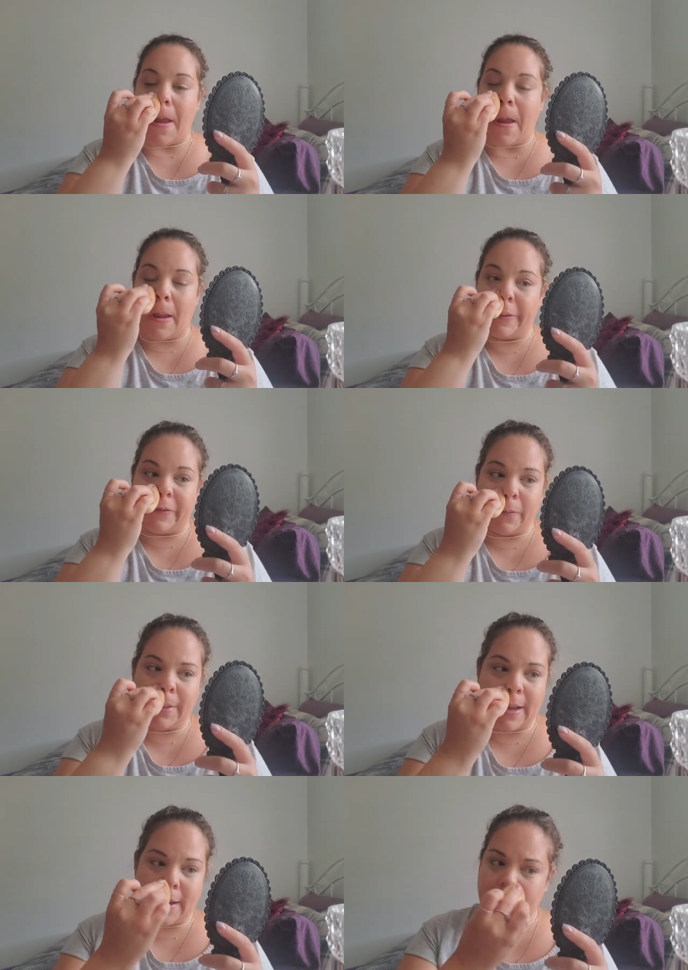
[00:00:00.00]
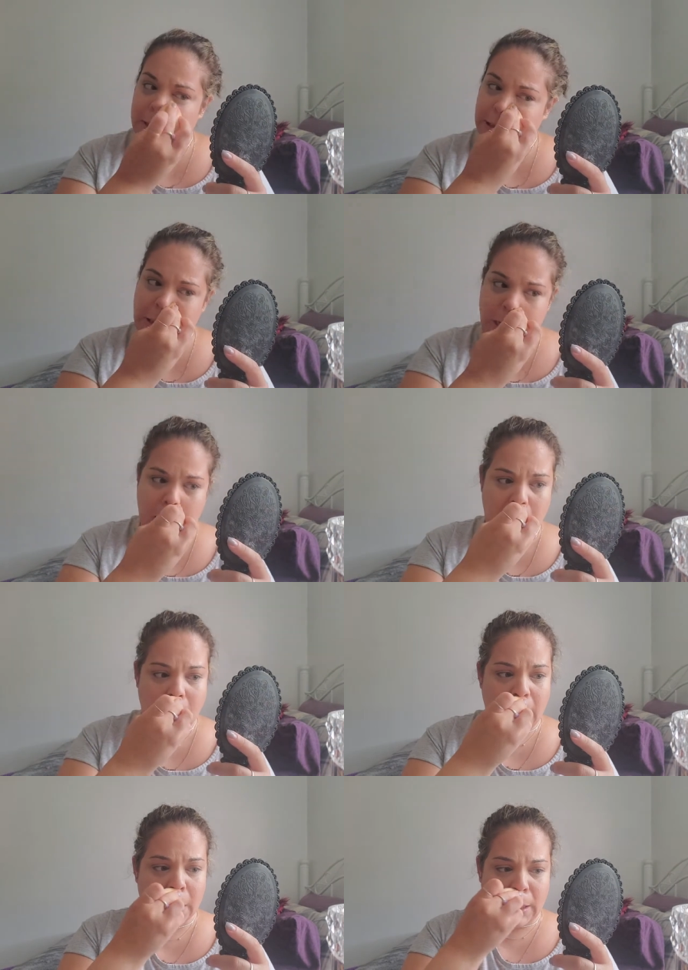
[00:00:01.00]
And to be honest,
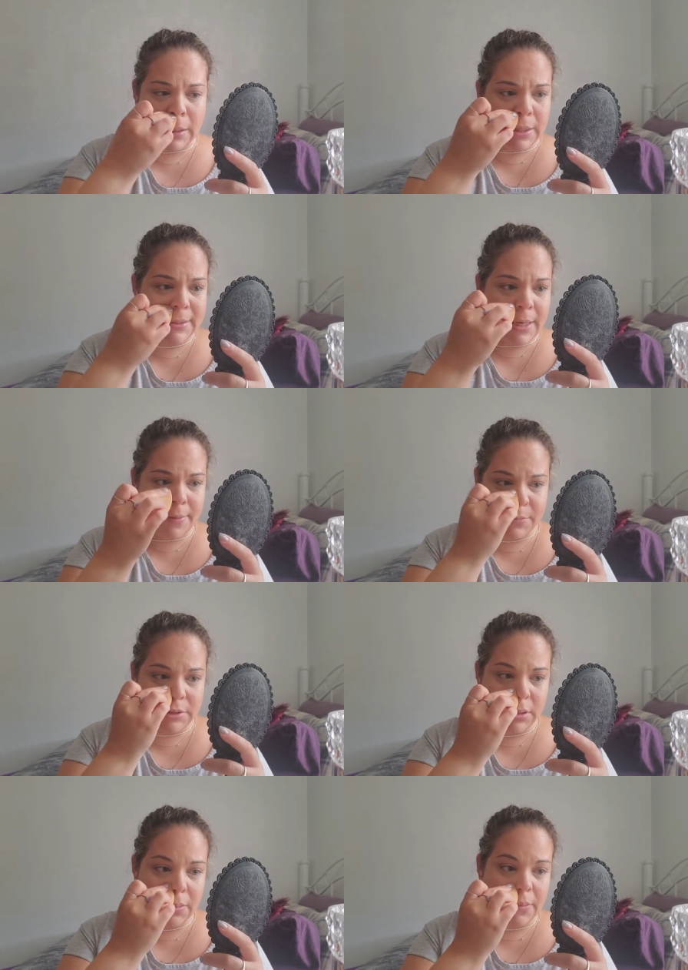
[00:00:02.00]
a lot of the times